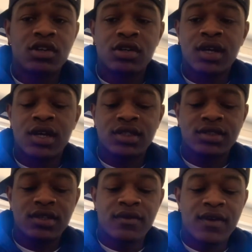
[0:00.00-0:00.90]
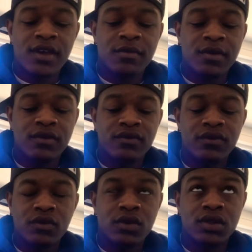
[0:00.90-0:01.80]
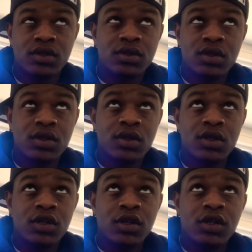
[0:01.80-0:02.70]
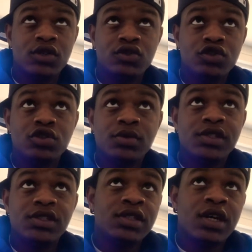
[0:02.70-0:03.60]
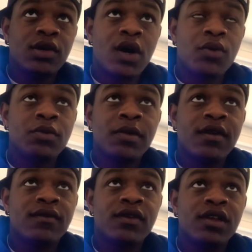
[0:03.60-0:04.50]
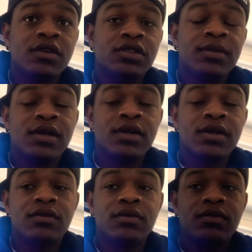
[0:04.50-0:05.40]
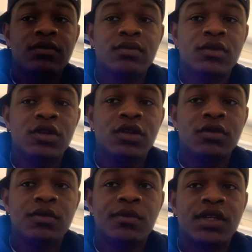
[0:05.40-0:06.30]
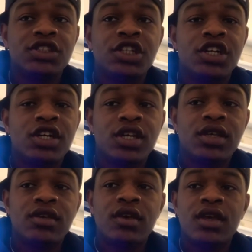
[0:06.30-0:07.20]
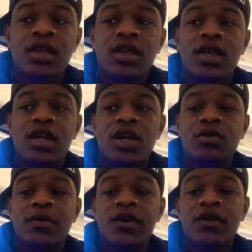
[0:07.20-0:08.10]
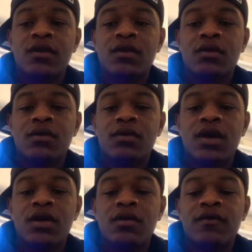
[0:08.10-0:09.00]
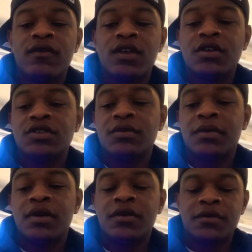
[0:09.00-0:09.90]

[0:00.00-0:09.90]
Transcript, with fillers: locks. I've had them in for two weeks now. I will making videos about, you know, my journey, and I will making videos about,